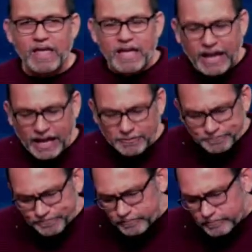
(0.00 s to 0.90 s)
And,
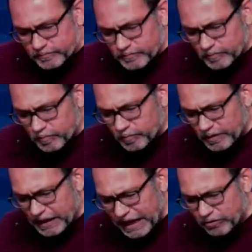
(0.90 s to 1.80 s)

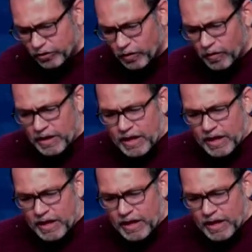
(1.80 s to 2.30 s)
and so